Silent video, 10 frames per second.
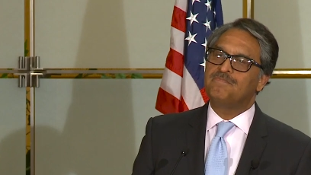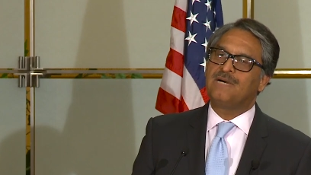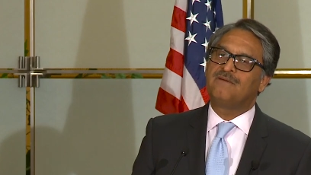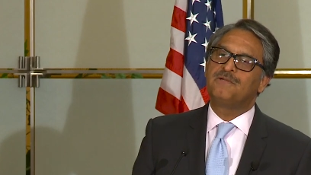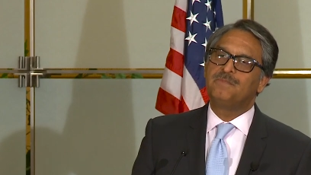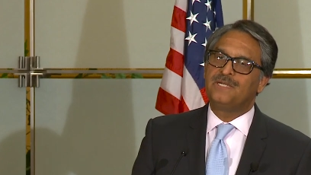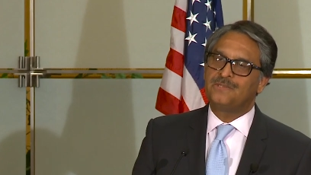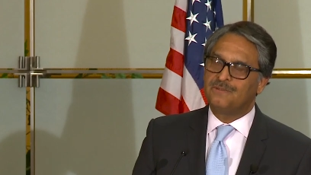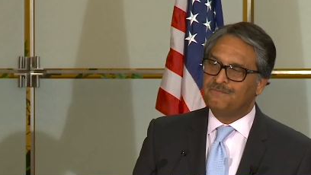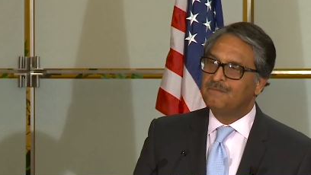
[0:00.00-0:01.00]

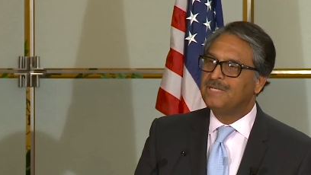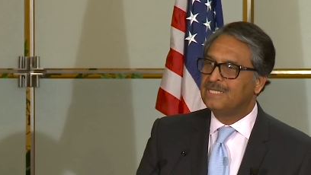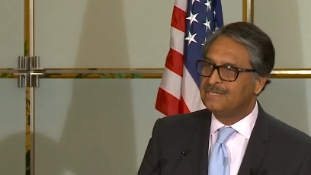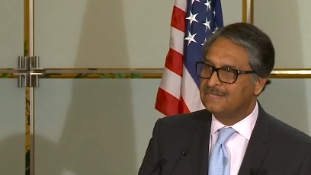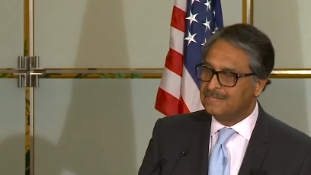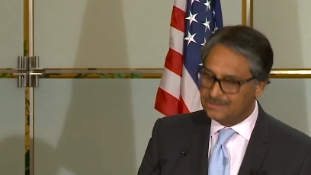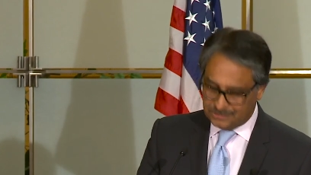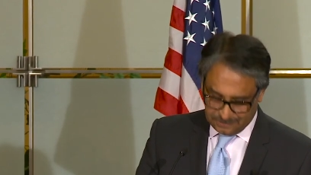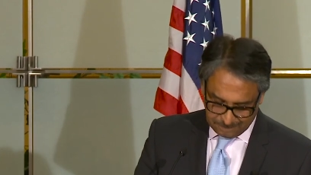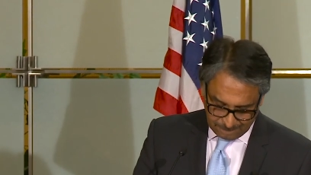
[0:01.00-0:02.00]
empowerment of women in the country.